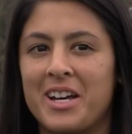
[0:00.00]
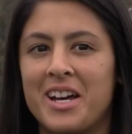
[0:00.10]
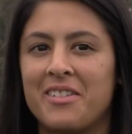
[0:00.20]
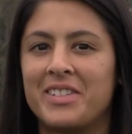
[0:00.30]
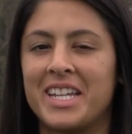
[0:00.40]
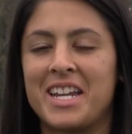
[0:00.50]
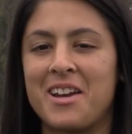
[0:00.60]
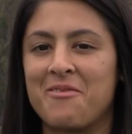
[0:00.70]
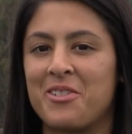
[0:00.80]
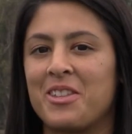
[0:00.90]
love to get
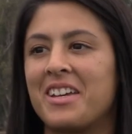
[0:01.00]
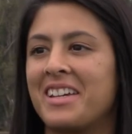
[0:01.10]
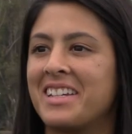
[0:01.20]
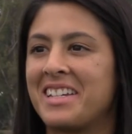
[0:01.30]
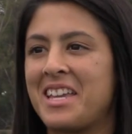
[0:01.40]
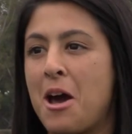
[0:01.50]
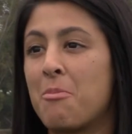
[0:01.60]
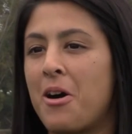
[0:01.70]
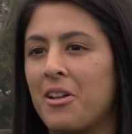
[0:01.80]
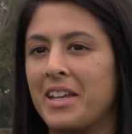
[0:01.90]
up for the Cal
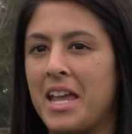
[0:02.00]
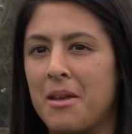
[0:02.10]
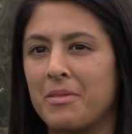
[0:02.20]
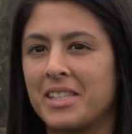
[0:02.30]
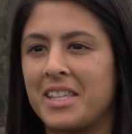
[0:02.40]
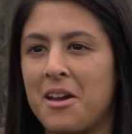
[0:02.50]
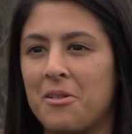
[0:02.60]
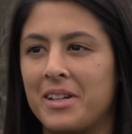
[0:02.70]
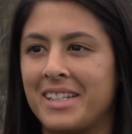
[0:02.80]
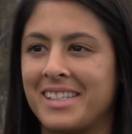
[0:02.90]
Poly game because they
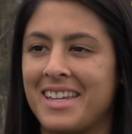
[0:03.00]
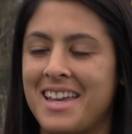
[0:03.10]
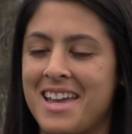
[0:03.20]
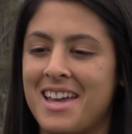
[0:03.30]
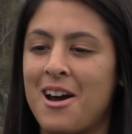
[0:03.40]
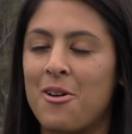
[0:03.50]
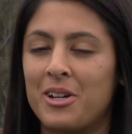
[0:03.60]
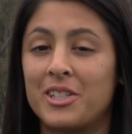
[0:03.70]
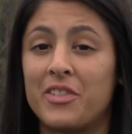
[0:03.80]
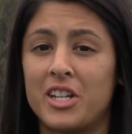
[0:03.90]

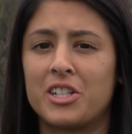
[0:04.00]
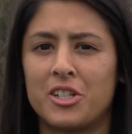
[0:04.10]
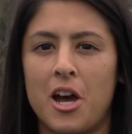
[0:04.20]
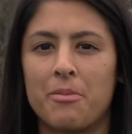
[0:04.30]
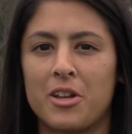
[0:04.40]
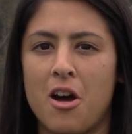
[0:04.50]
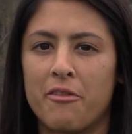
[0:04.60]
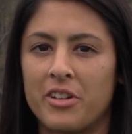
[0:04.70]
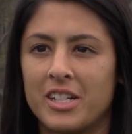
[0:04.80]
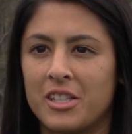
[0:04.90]
always finish atop the
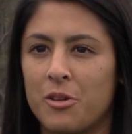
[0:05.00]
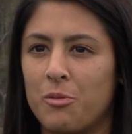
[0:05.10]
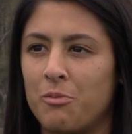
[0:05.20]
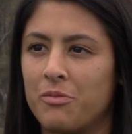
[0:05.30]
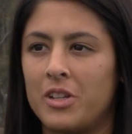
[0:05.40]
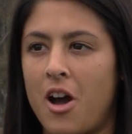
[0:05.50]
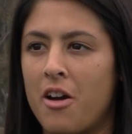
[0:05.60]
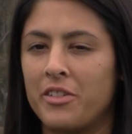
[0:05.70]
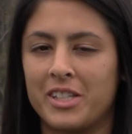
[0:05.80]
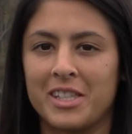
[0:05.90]
conference, so
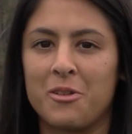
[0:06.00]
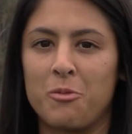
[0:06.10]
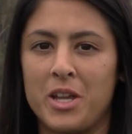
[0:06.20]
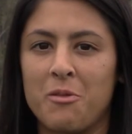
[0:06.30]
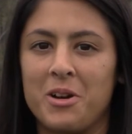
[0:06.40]
obviously we